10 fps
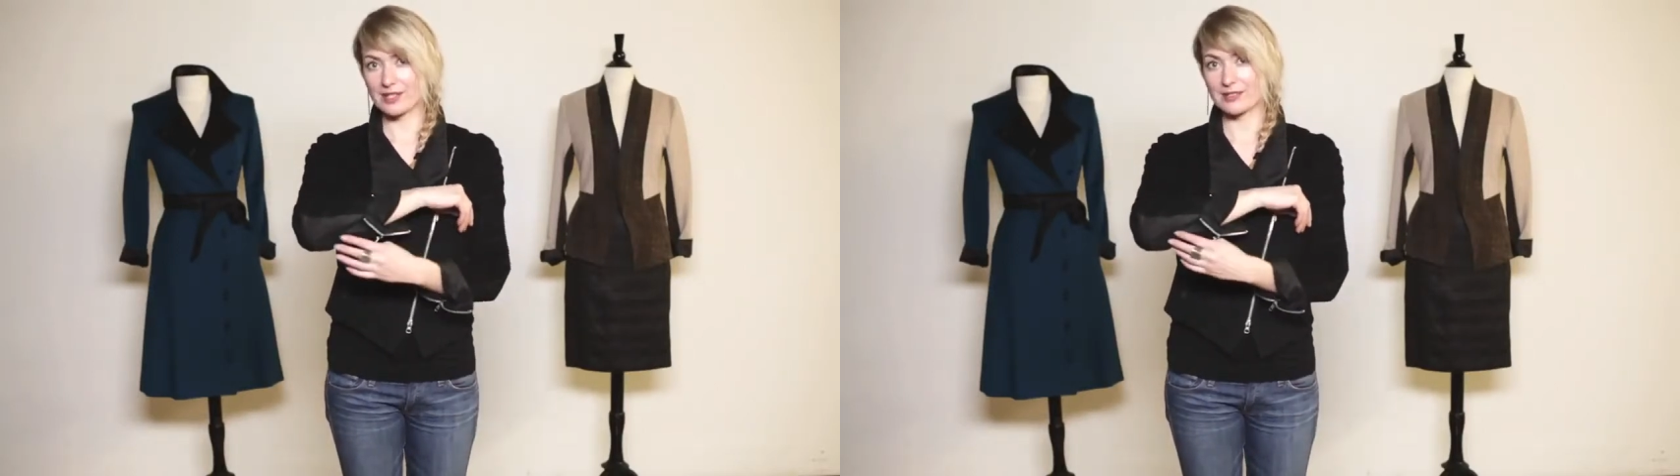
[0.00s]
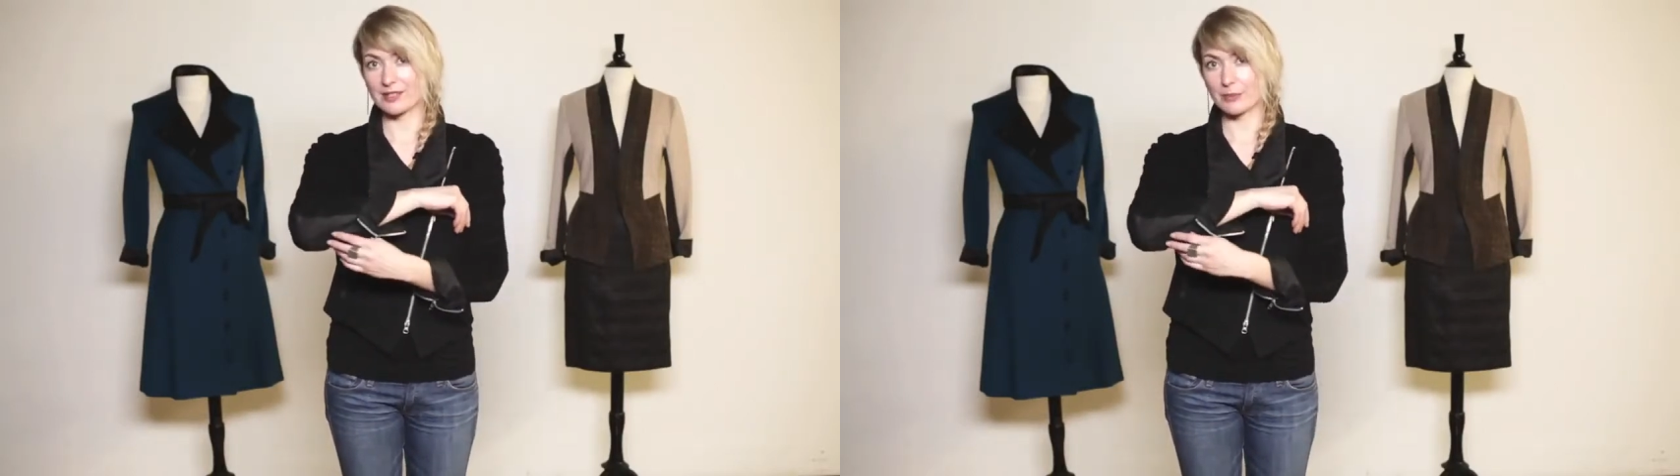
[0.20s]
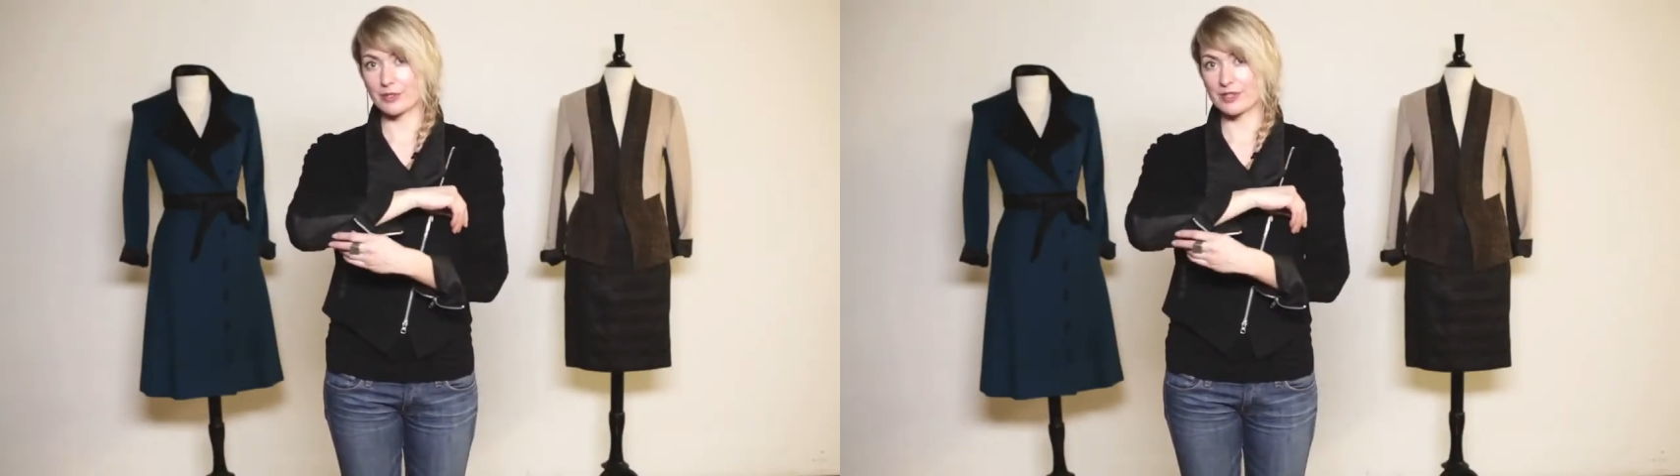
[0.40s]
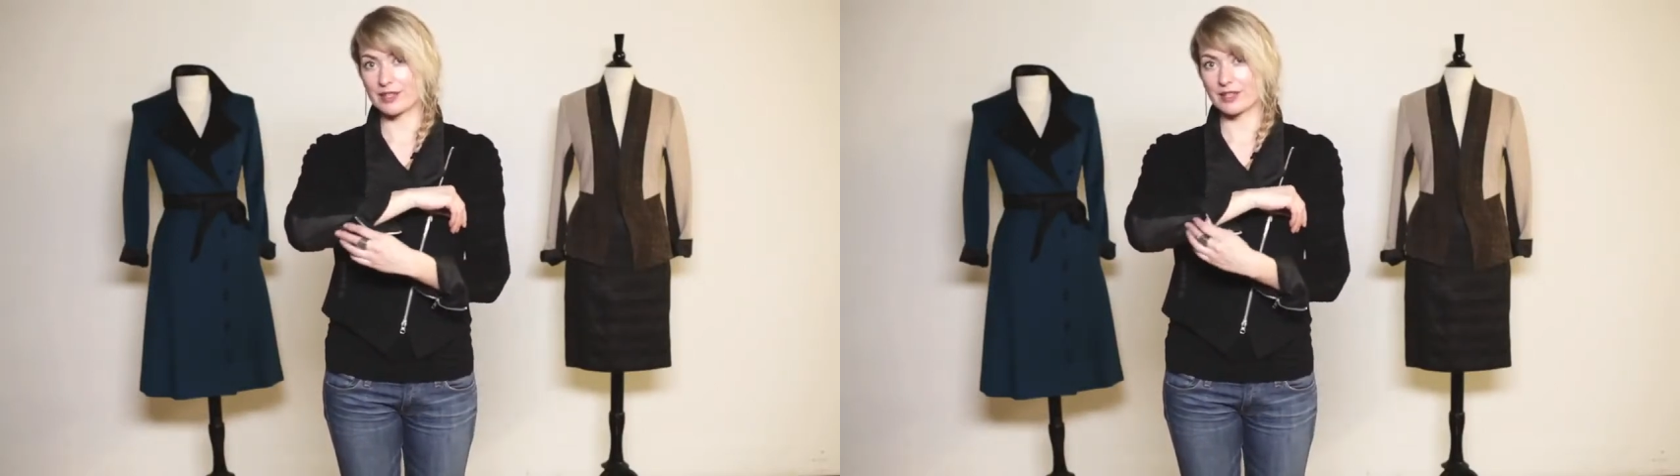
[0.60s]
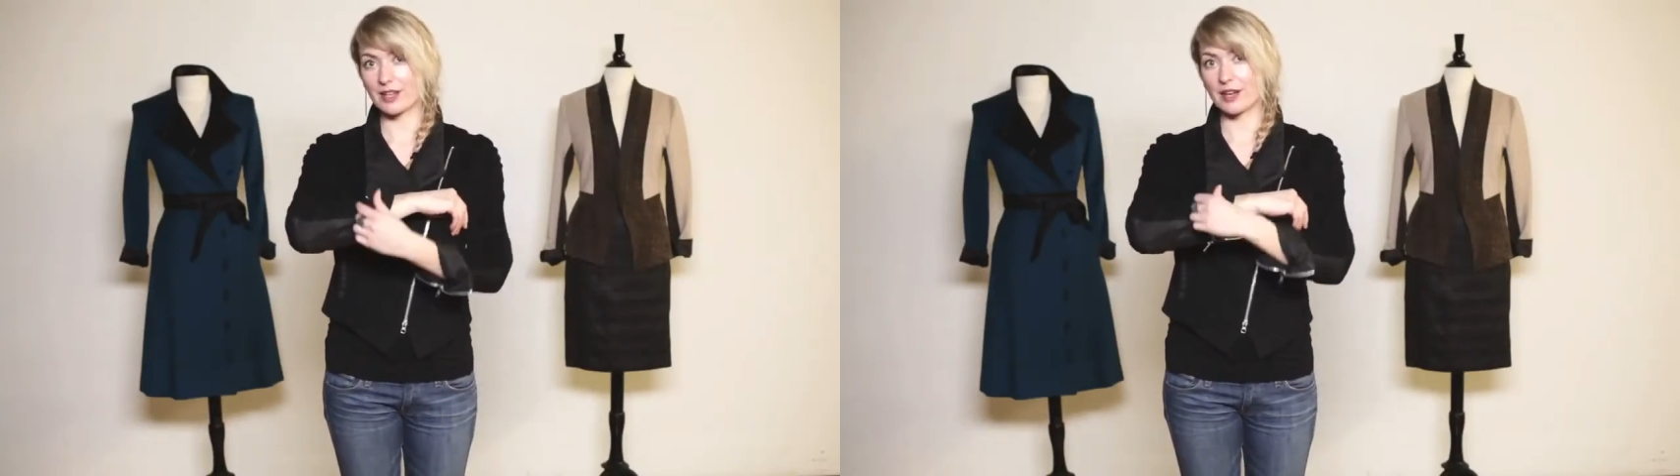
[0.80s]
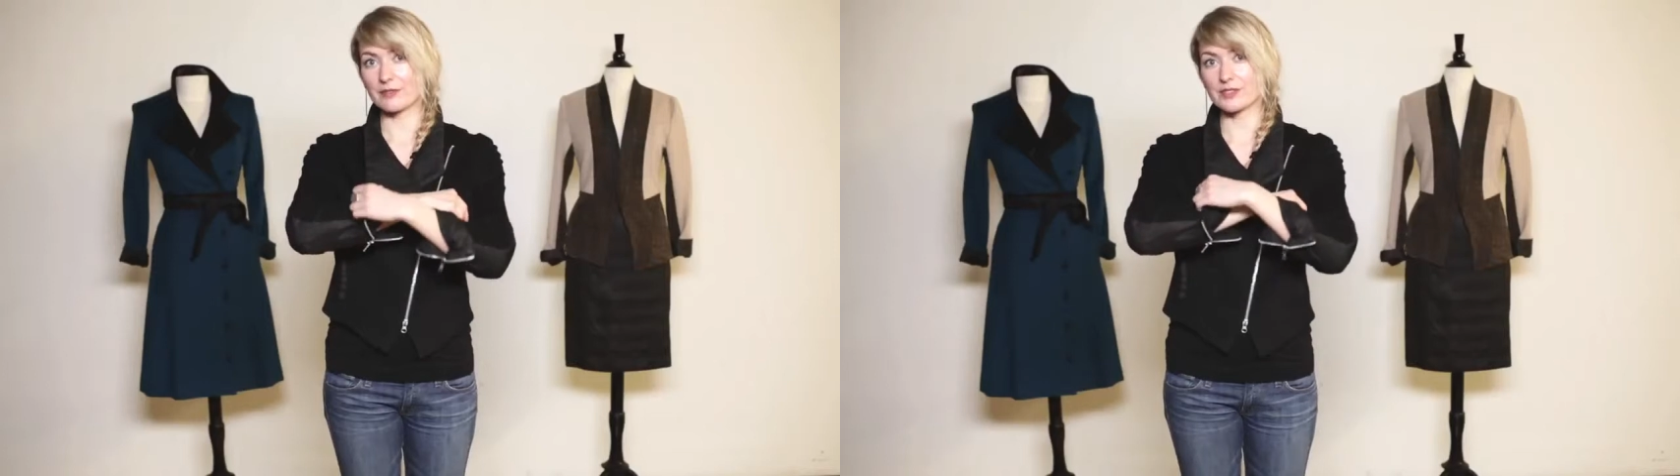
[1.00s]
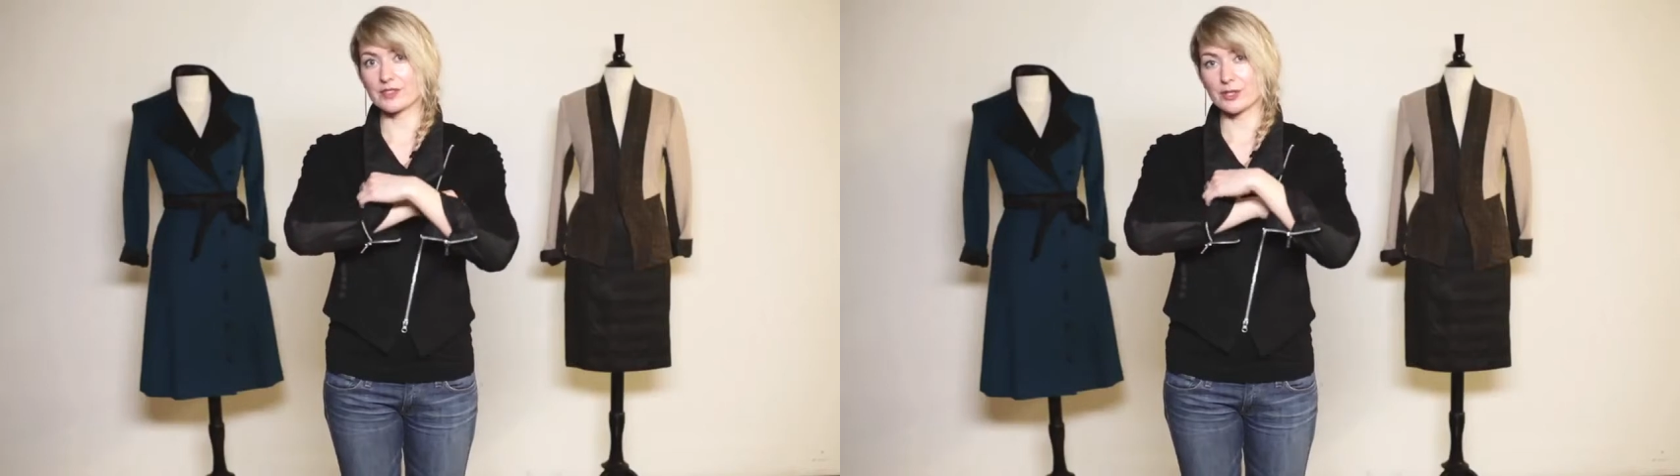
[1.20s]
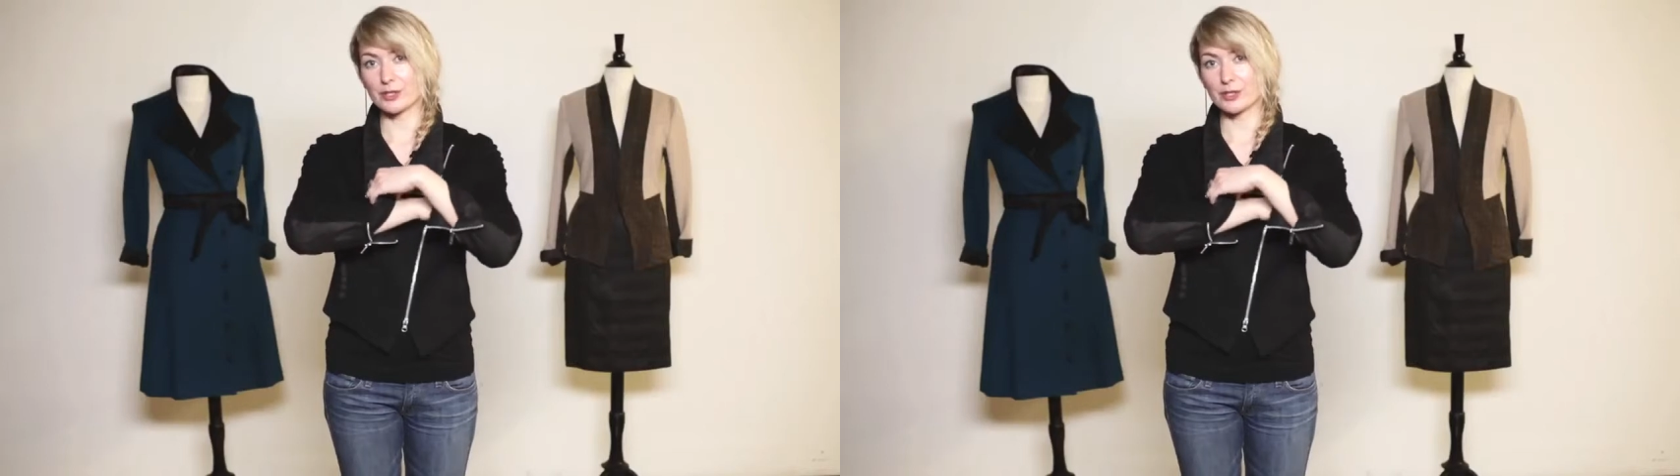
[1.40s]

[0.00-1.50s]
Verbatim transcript: zippers at the cuffs.